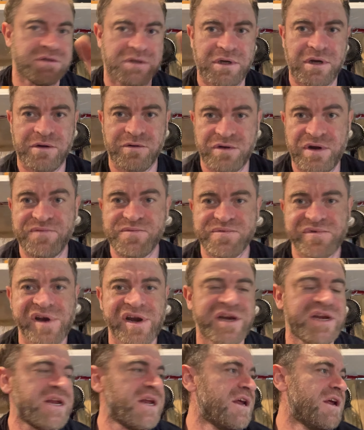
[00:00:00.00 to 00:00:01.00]
I'm going to
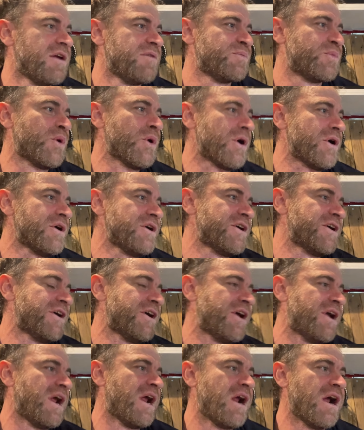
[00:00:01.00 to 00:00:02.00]
break,
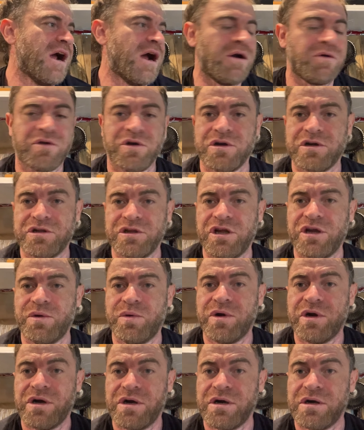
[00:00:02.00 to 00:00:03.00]
but I'm going to glue
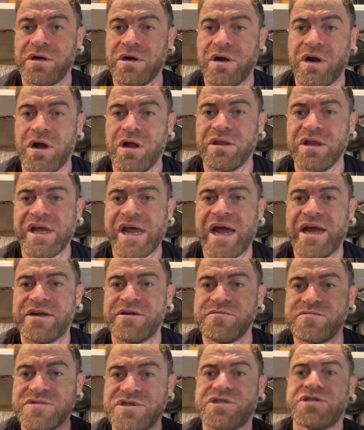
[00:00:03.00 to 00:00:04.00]
all the
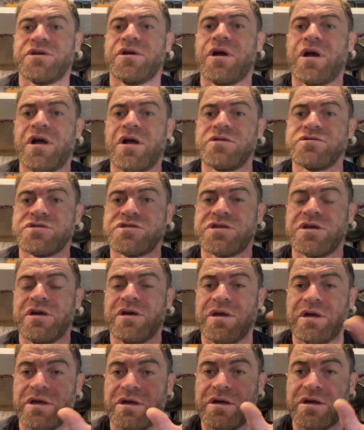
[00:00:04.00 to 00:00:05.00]
items onto
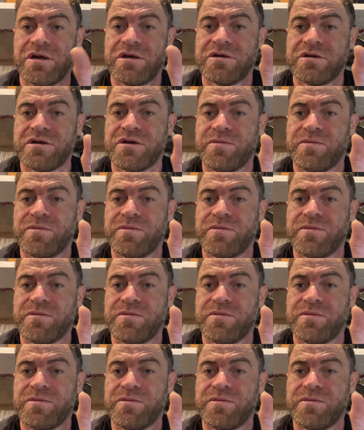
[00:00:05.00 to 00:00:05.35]
the